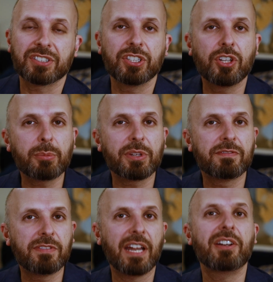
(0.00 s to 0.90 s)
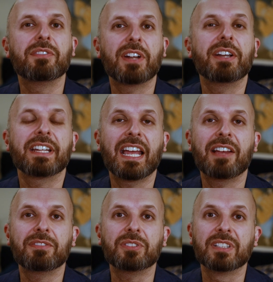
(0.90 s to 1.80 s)
So you've got to be very, very
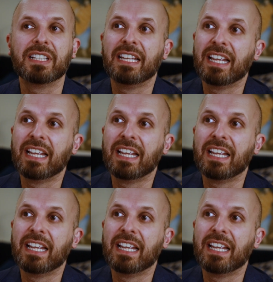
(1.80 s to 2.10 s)
careful.